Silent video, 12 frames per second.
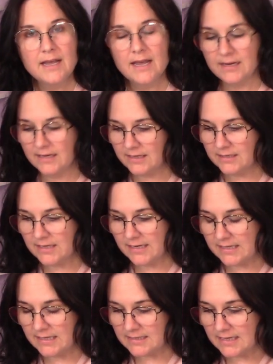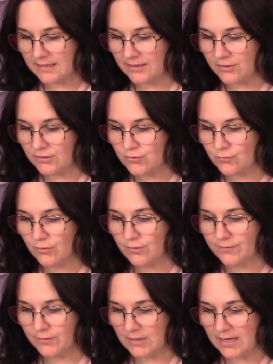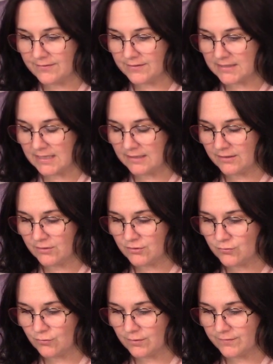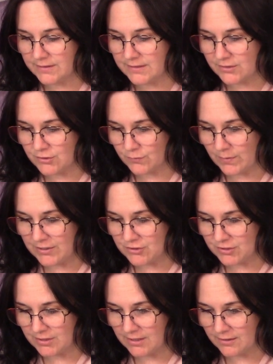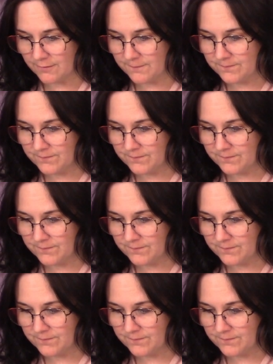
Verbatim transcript: and can take taking control of your life and taking control of the situation here.